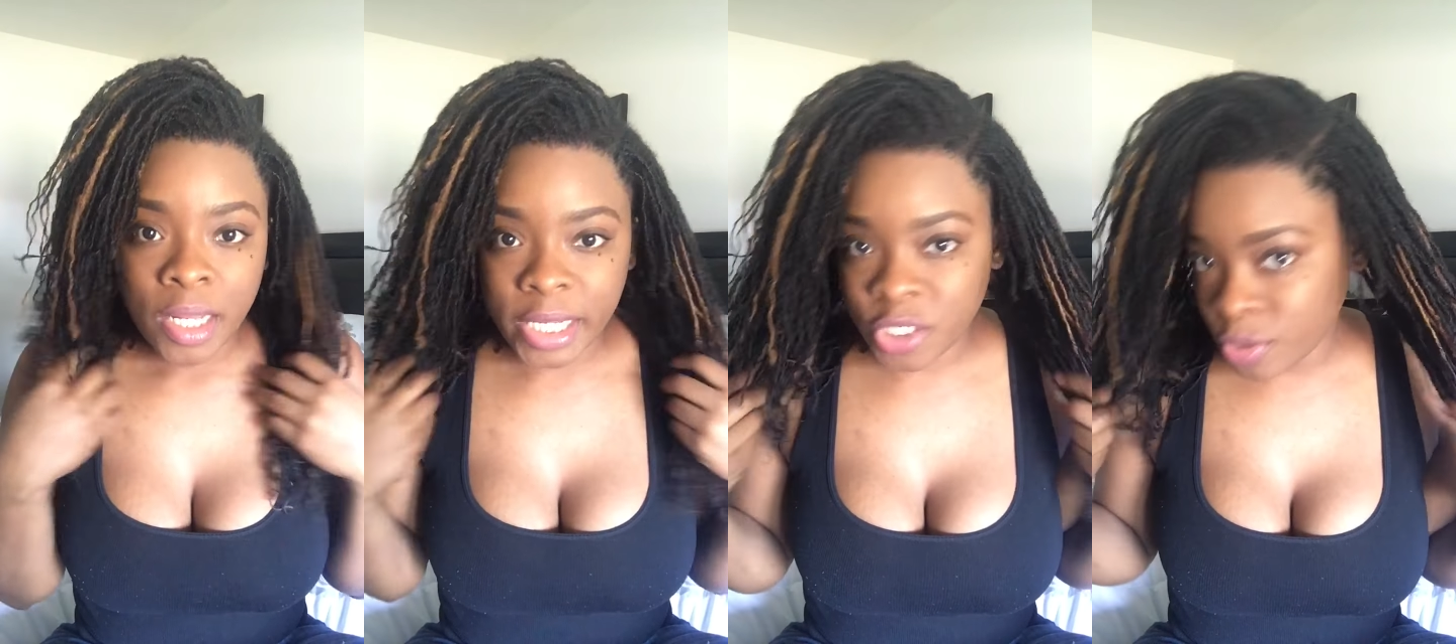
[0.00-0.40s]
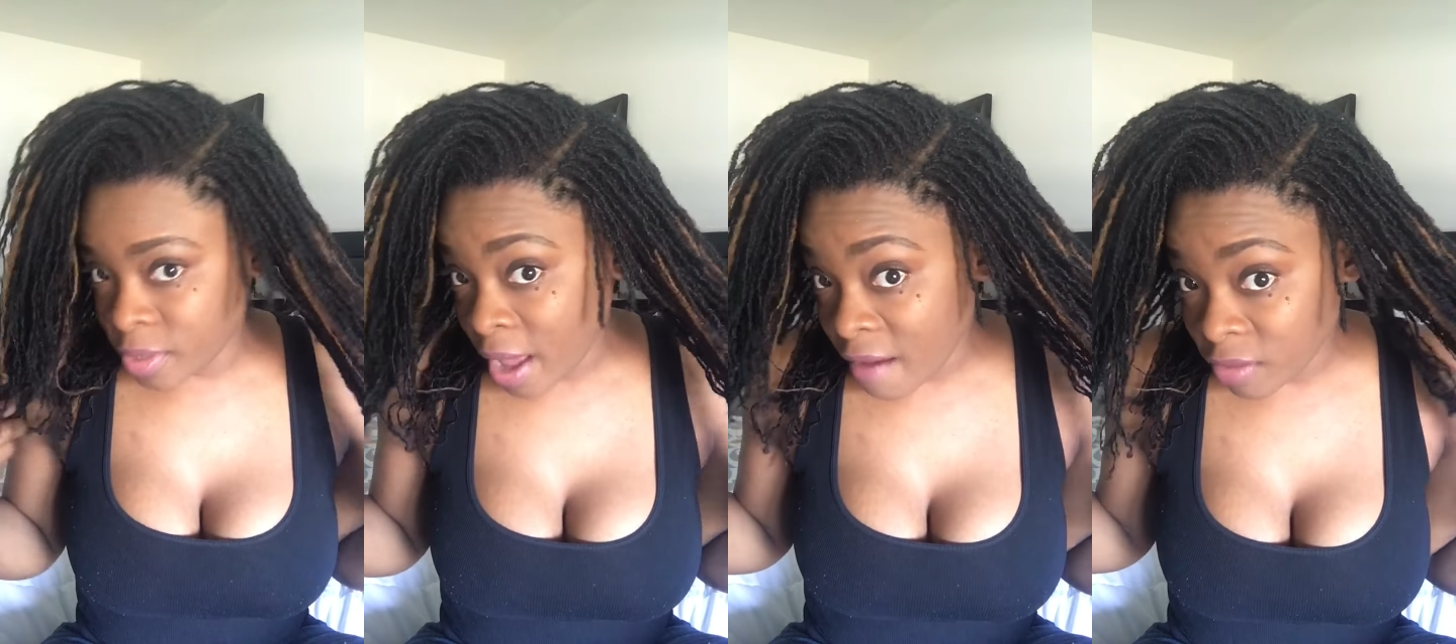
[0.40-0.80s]
that you
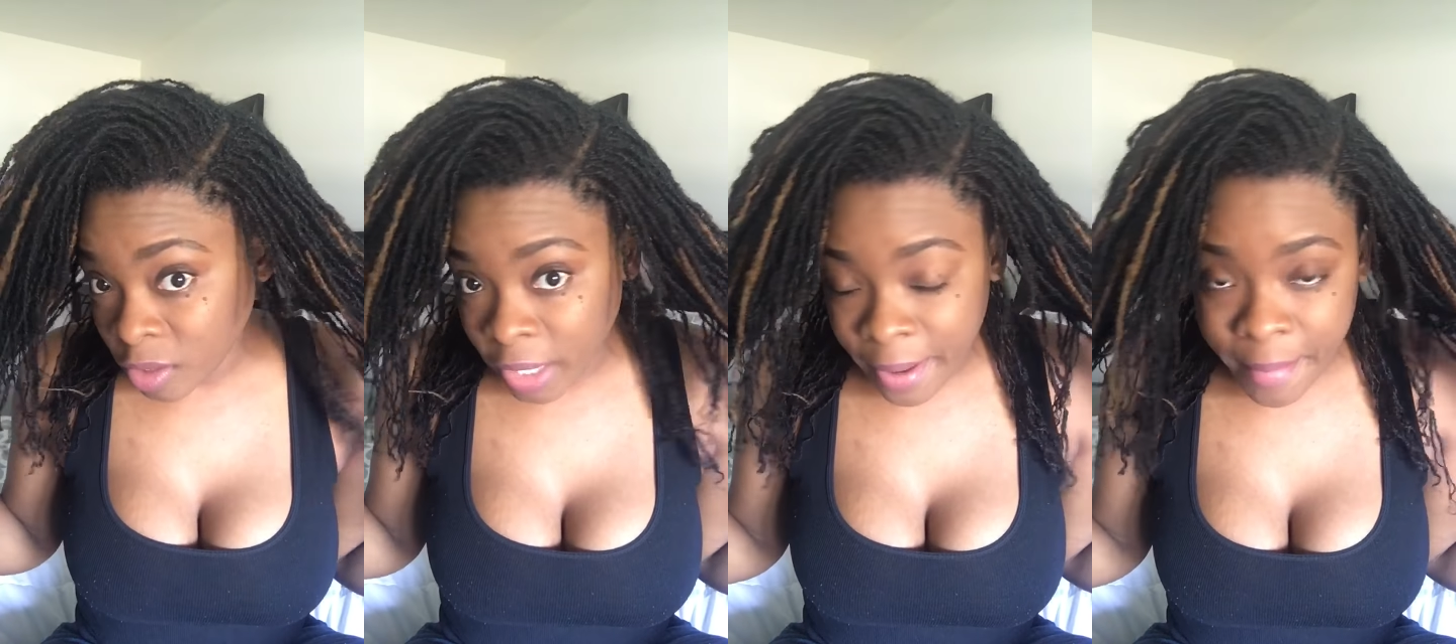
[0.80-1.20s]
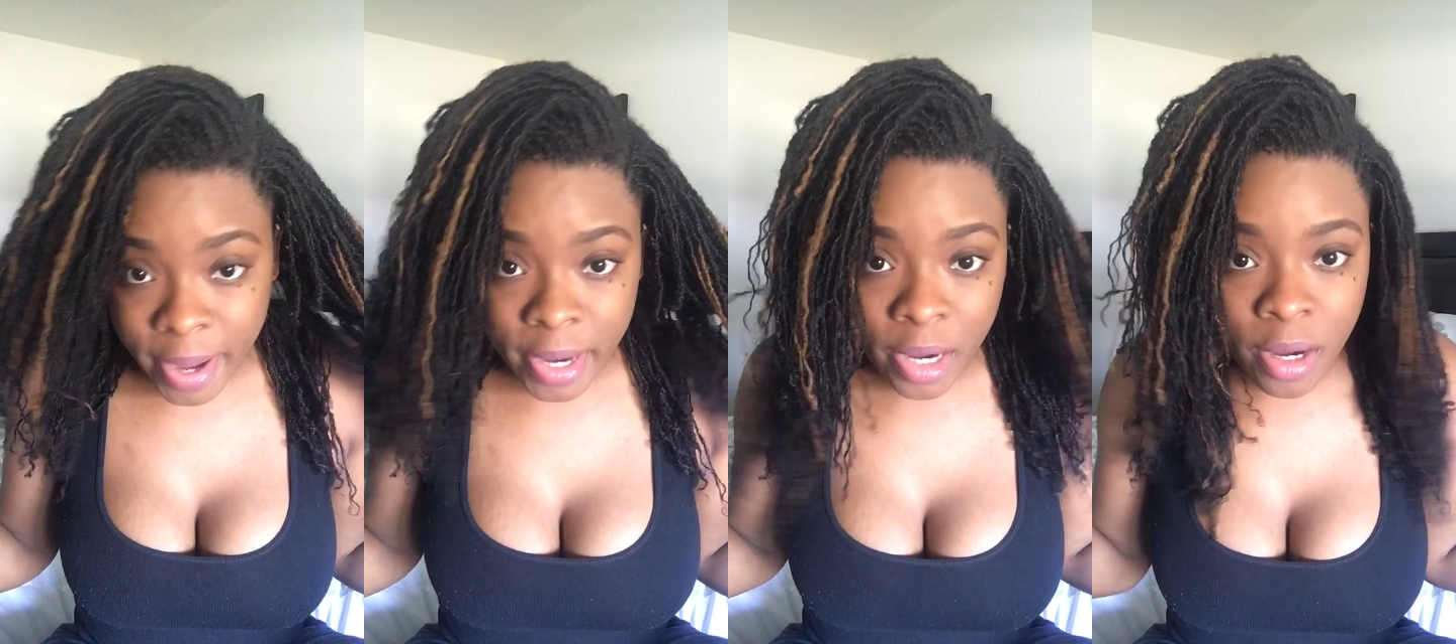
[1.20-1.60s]
have a look at
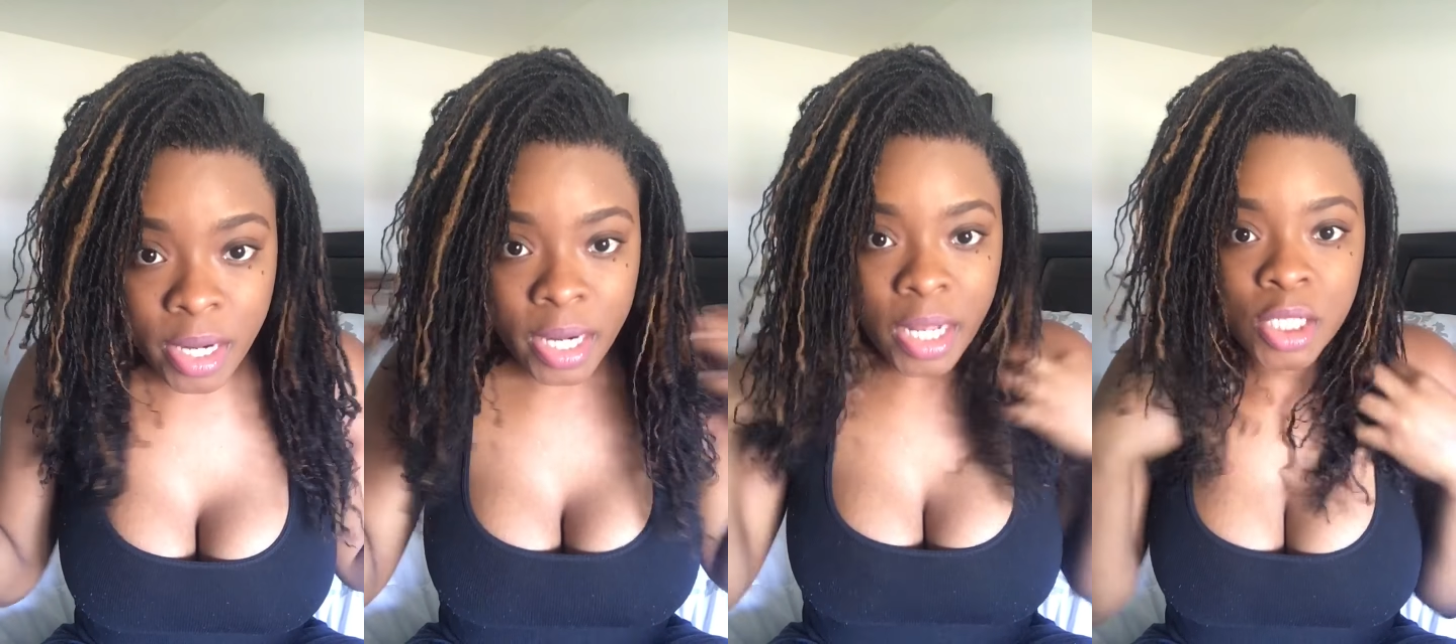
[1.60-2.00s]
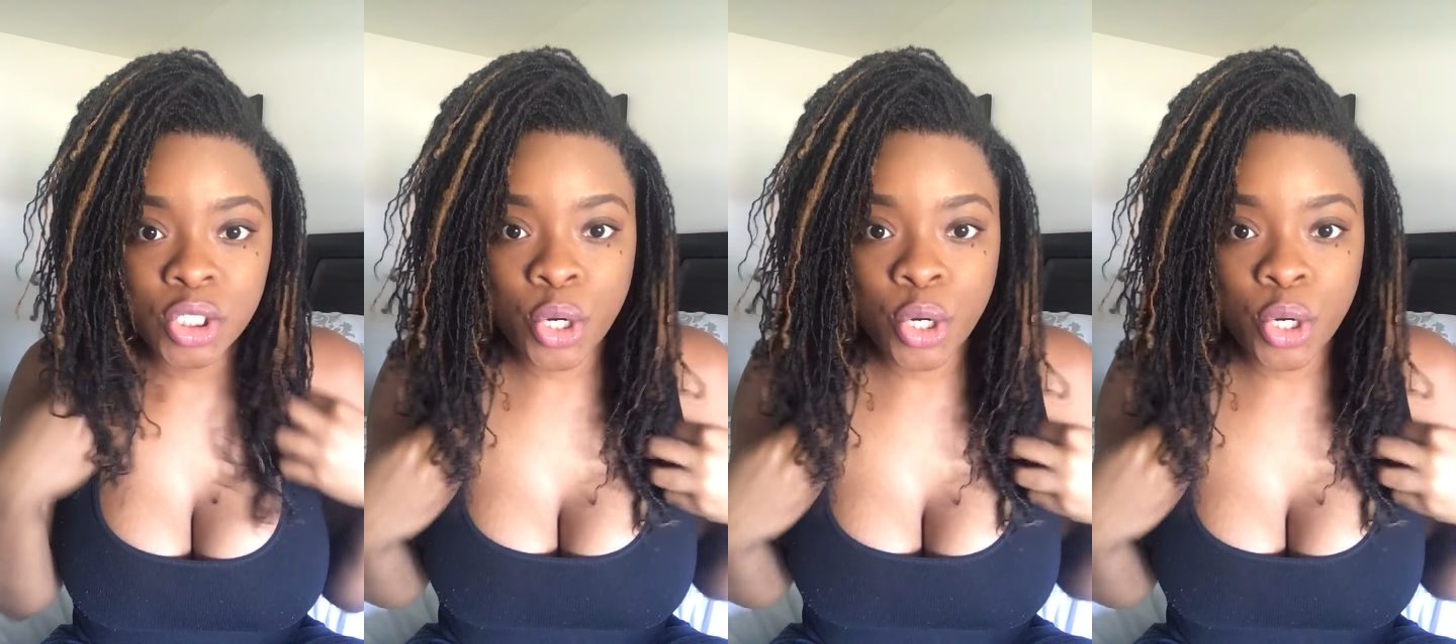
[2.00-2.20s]
my hair and then I'll